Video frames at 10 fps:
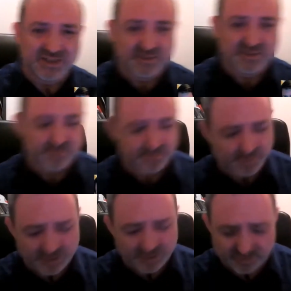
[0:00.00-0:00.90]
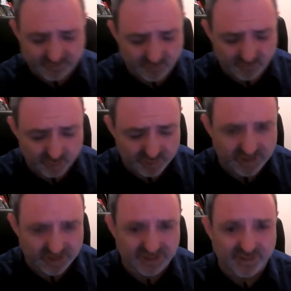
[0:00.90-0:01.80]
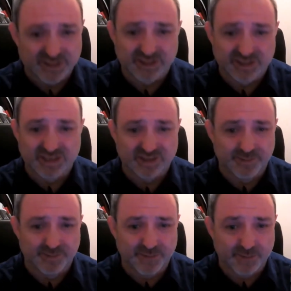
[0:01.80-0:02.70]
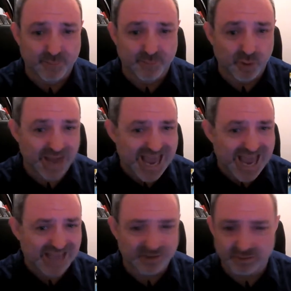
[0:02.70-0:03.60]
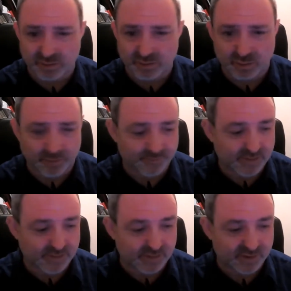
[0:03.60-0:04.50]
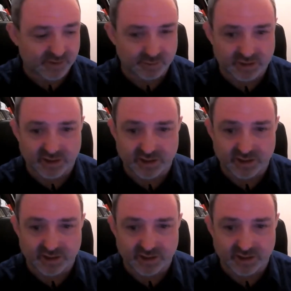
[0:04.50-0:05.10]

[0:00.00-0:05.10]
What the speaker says: It's the most flaws you'll likely find is a poor head, or they're too dark.